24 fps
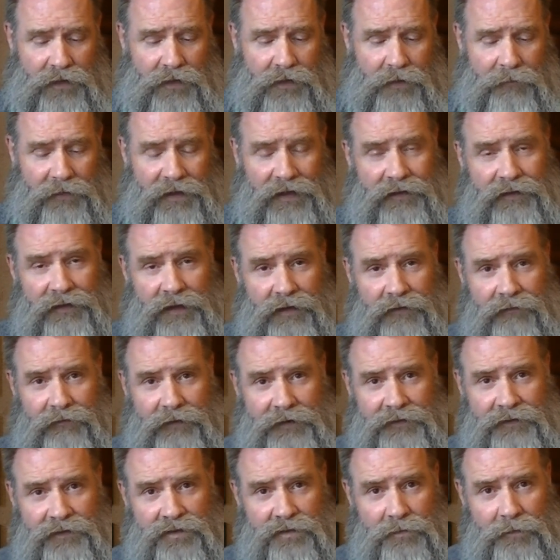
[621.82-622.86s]
I kind of like
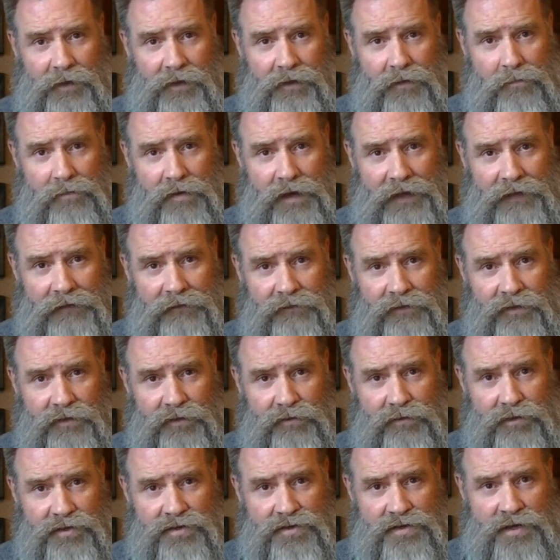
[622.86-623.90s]
the smell of black
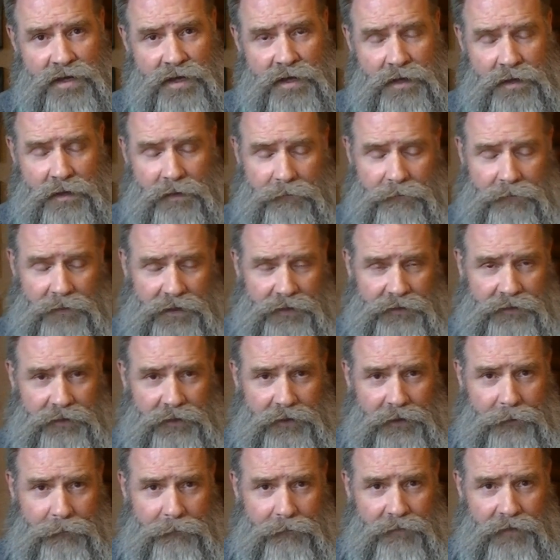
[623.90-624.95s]
licorice, but
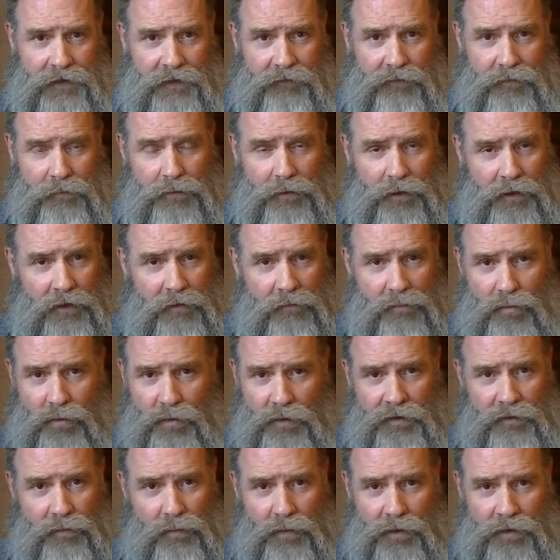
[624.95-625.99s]
if you put in more
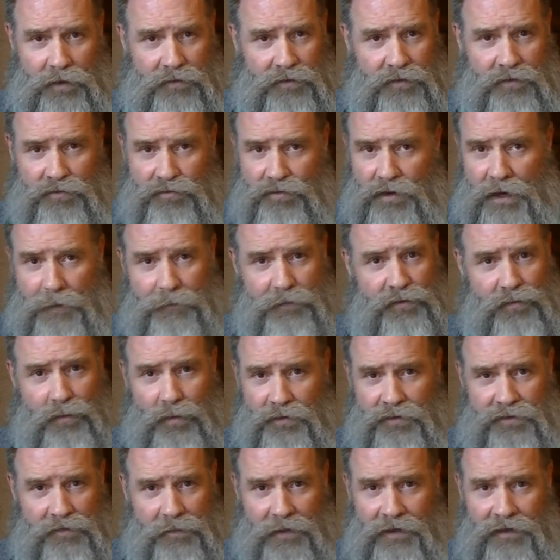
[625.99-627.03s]
than 1 or 2 drops, you won't
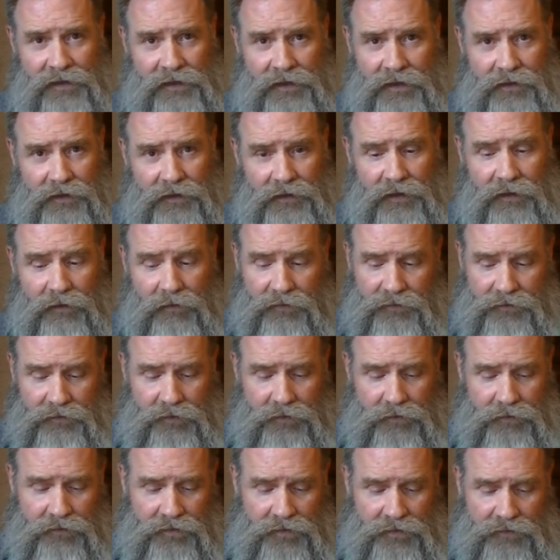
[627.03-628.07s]
smell anything else. So
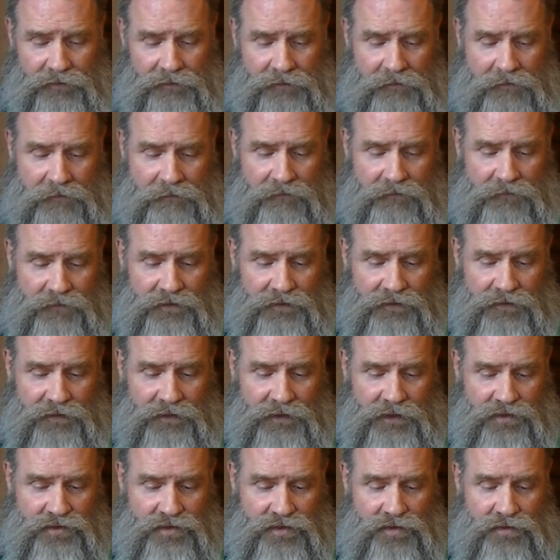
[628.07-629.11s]
just in
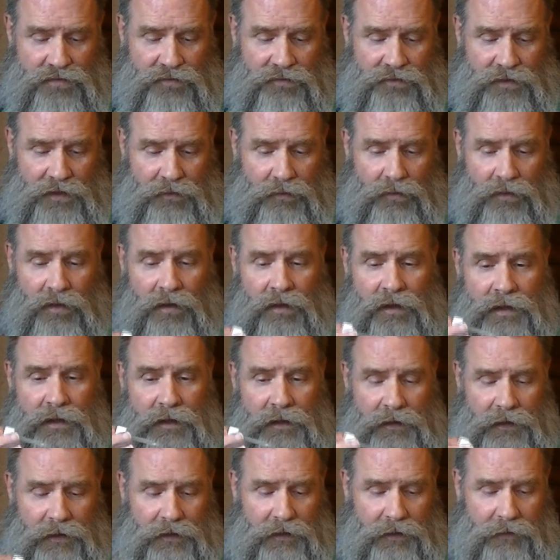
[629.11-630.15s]
case you use that oil.
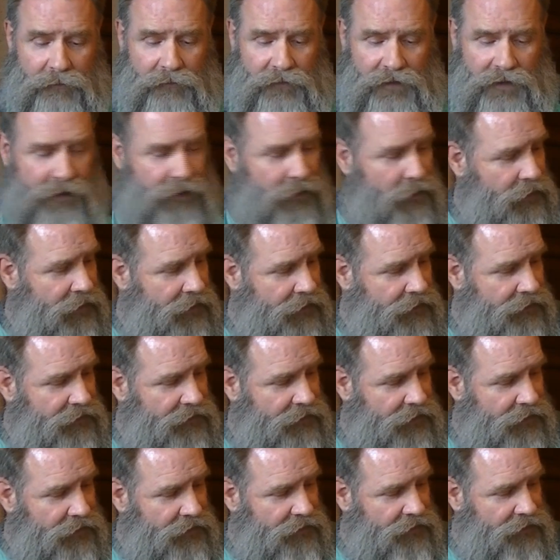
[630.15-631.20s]
Anyway, this
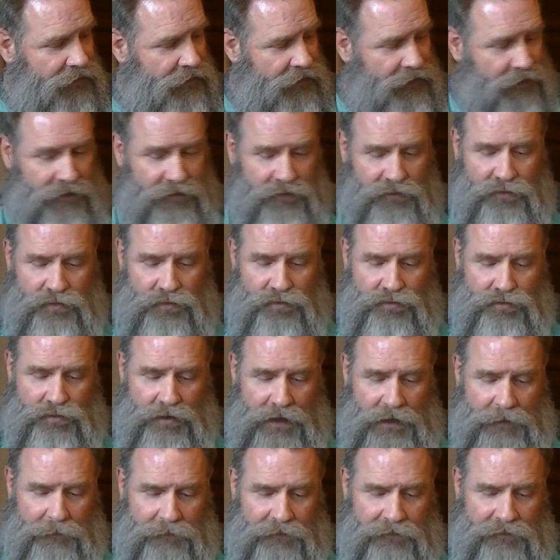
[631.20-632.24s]
says 2
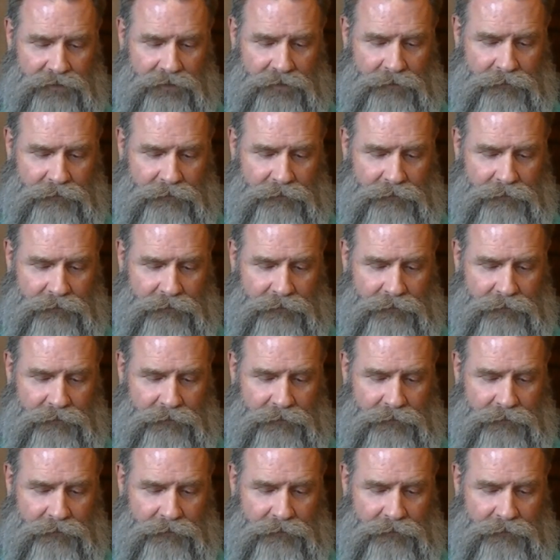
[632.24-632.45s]
drops